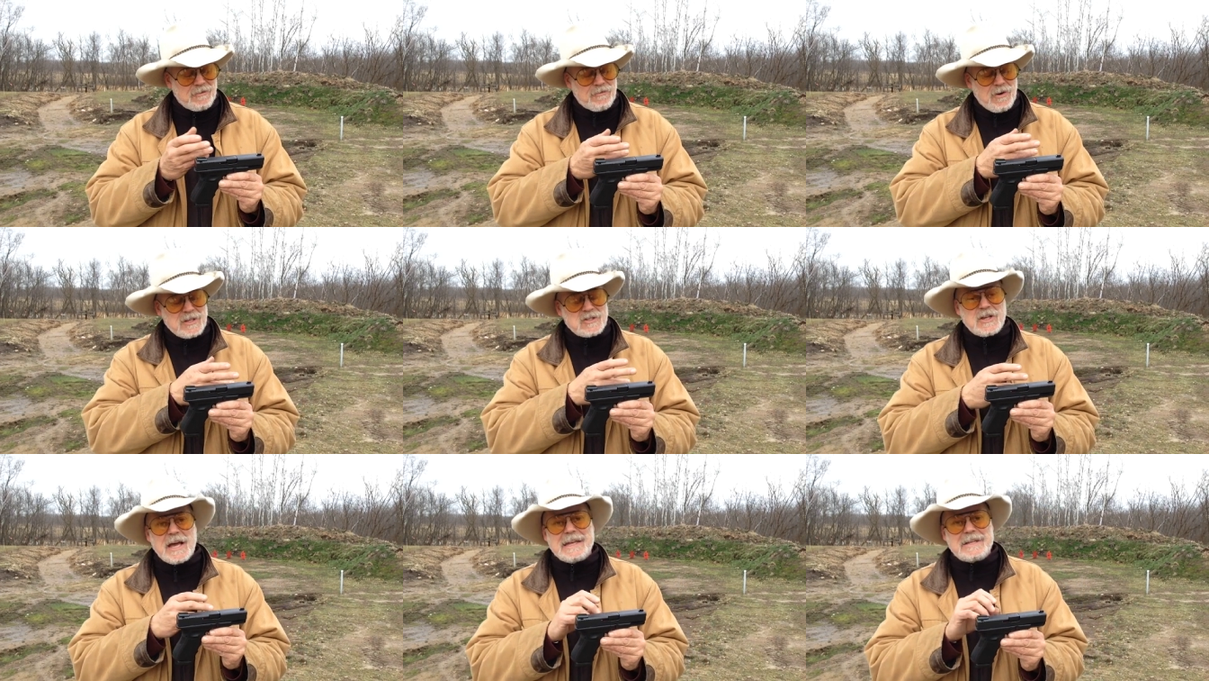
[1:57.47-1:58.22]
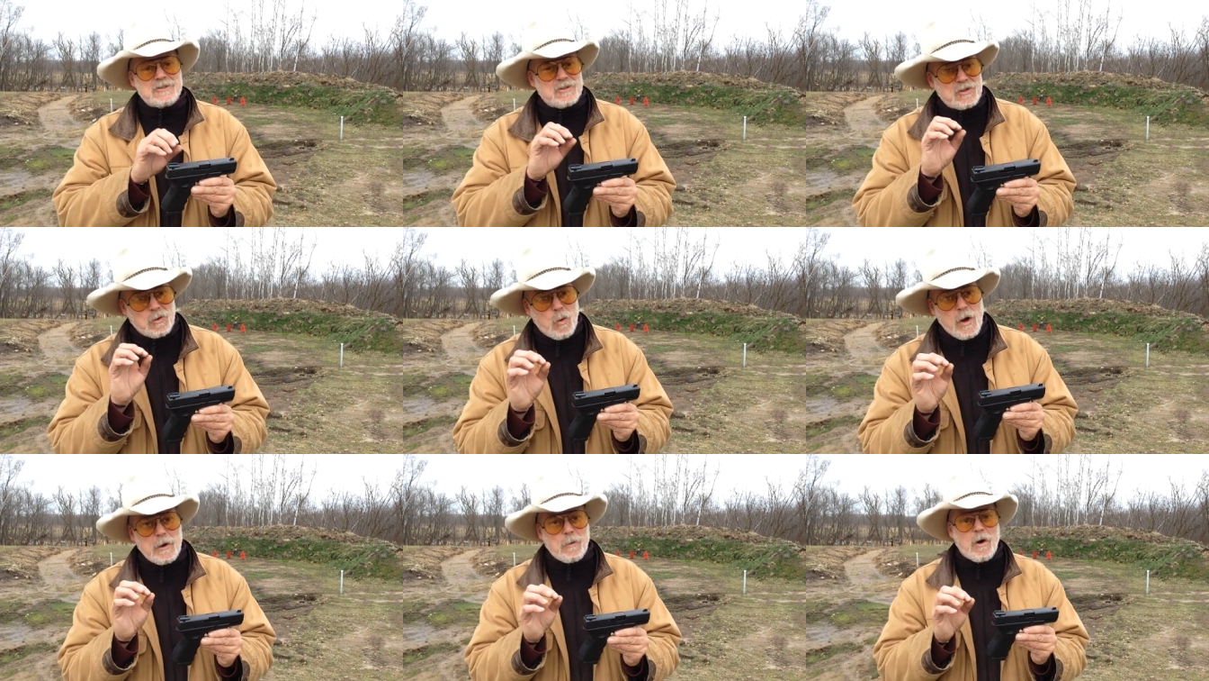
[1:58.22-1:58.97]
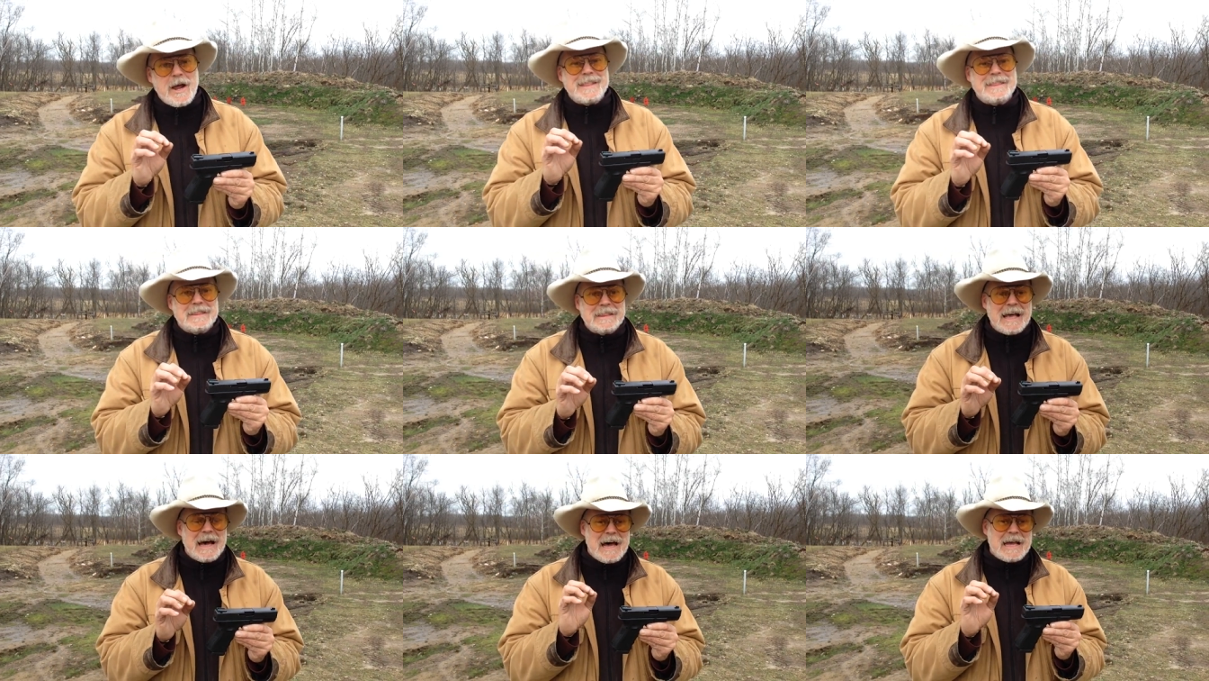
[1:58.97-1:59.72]
The front sight isn't quite right
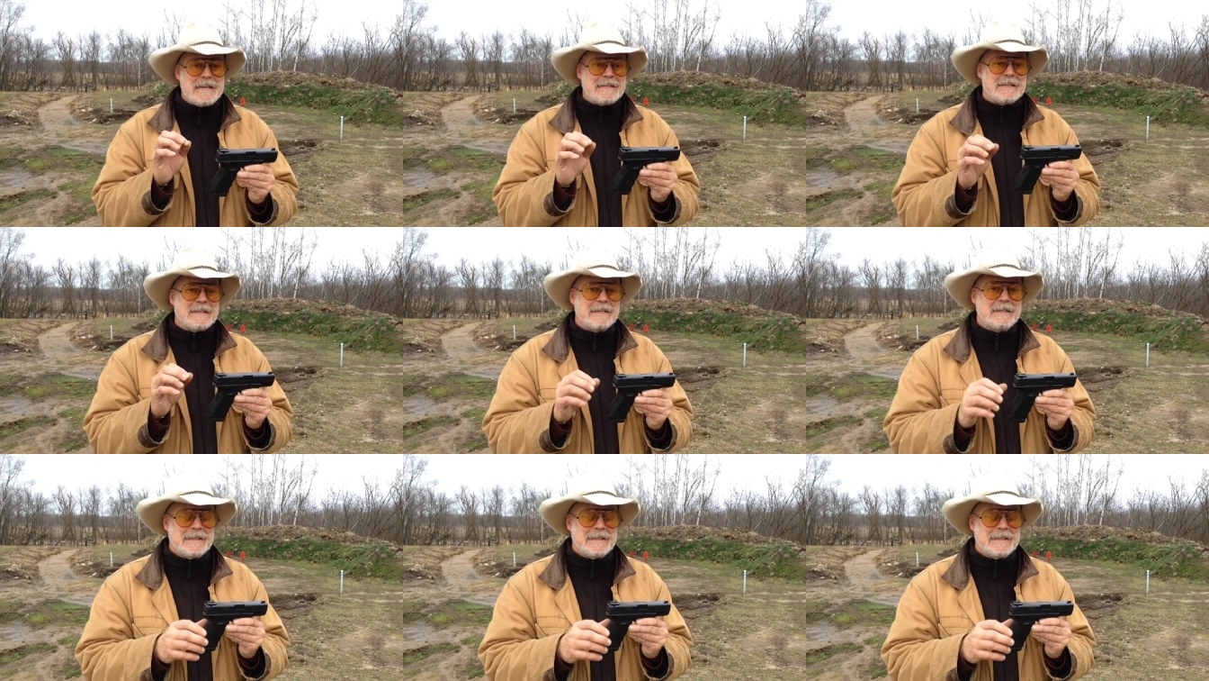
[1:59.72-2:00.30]
height.